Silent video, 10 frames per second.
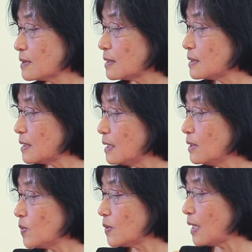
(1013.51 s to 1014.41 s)
the
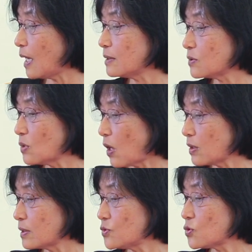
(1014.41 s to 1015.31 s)
teen will gain the
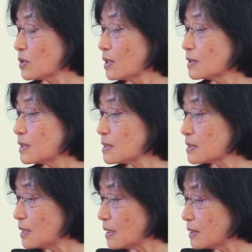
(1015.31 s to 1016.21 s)
knowledge, the
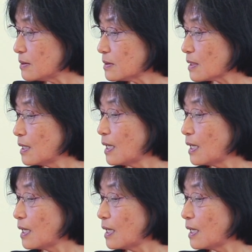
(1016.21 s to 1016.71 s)
skills,